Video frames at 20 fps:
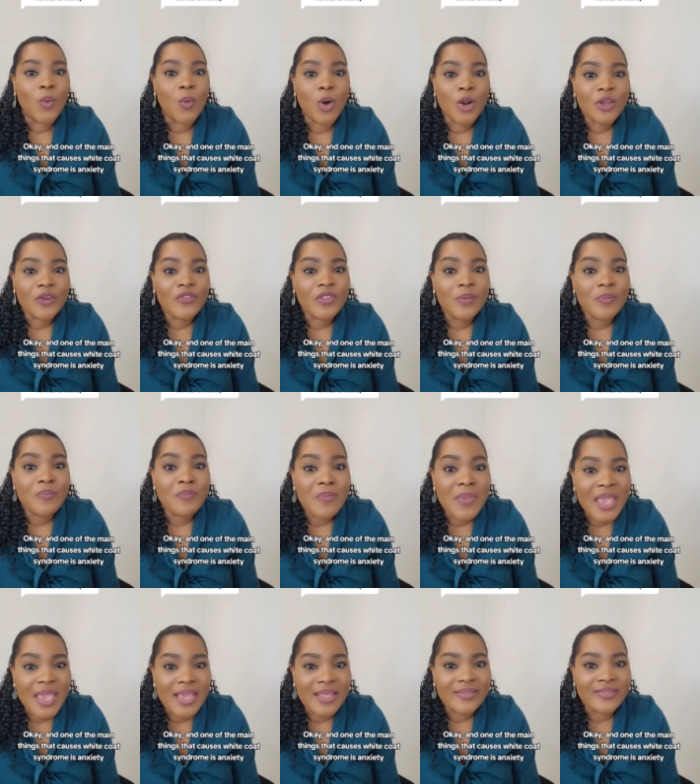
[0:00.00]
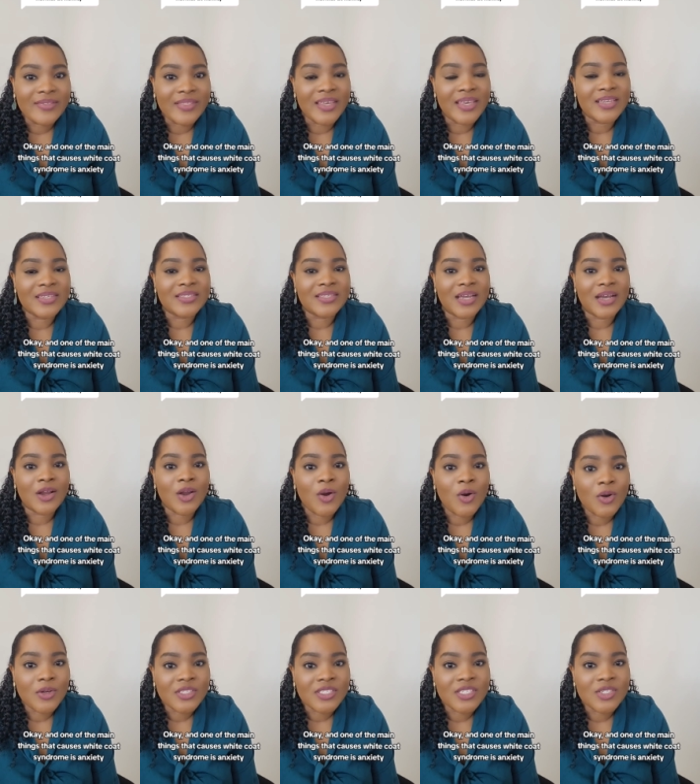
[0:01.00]
one of the main things that
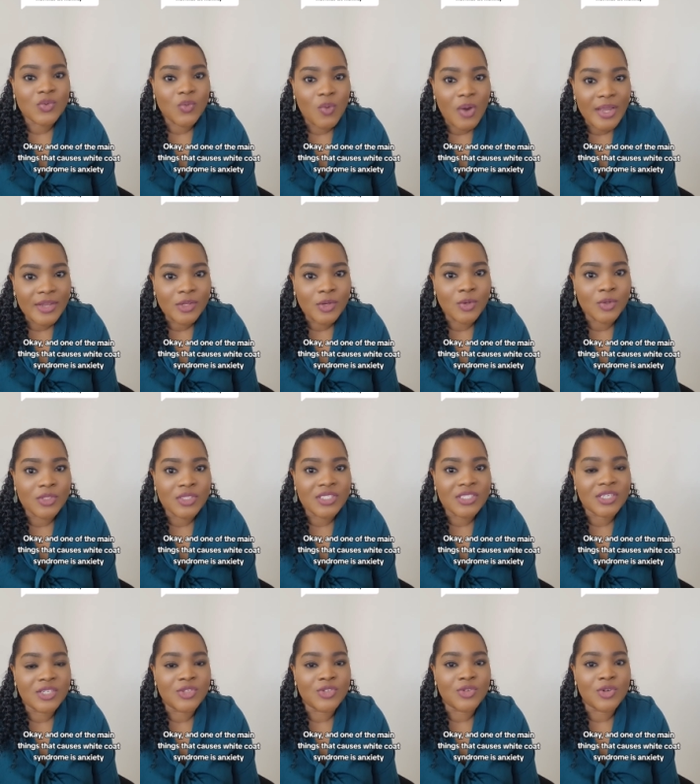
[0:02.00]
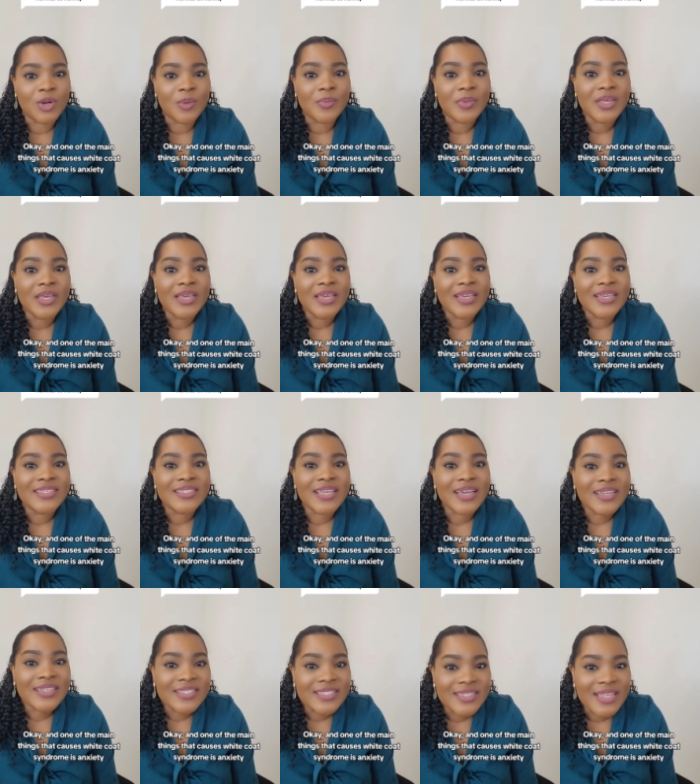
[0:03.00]
causes white coat syndrome is
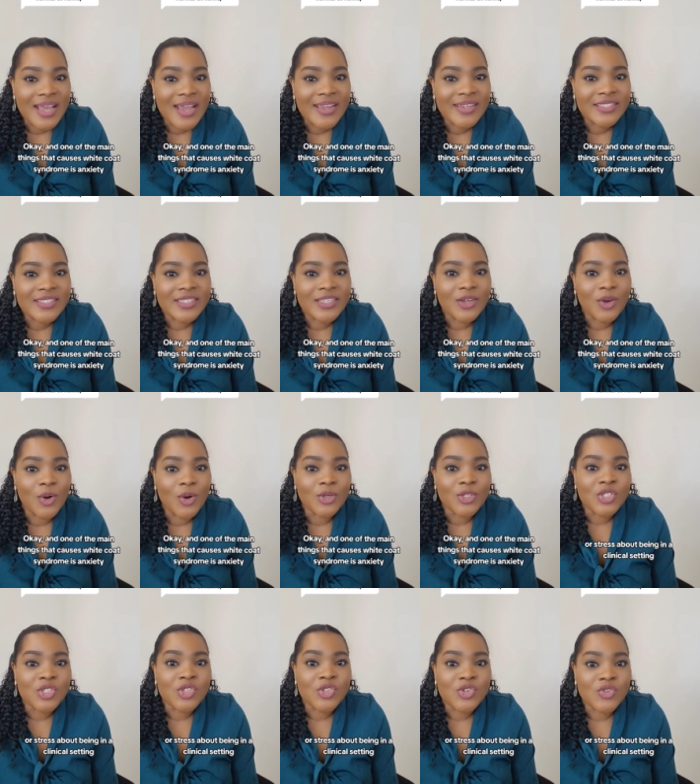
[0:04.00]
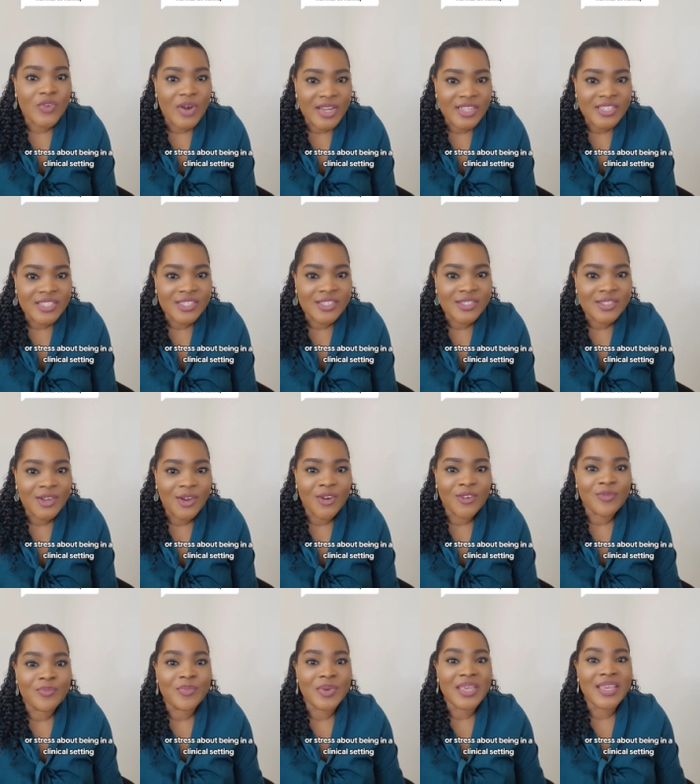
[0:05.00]
anxiety or stress
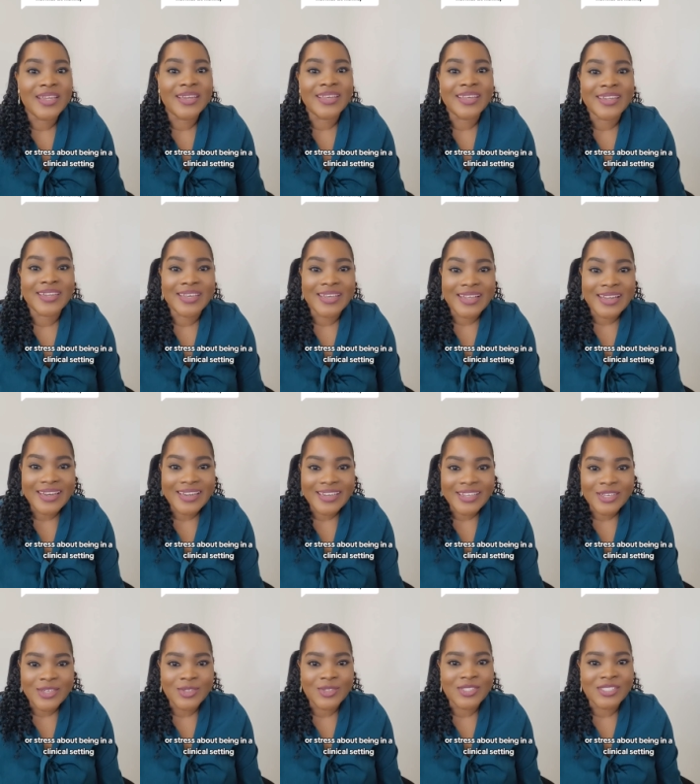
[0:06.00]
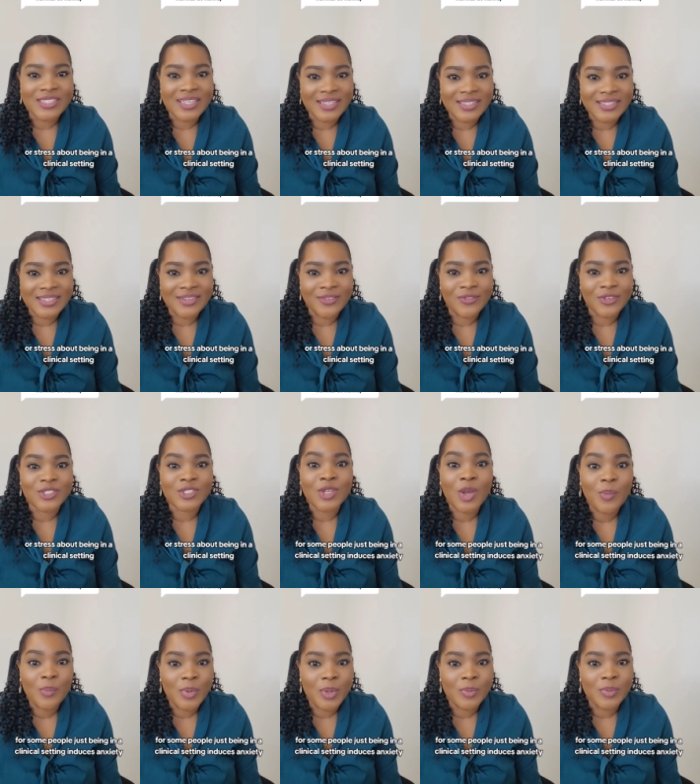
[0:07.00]
of being in a clinical setting. For
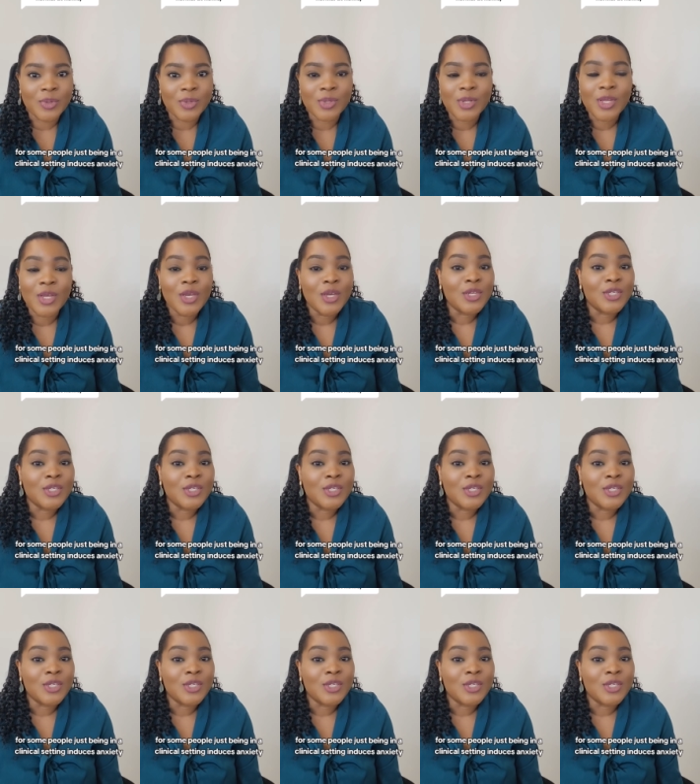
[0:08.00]
some people,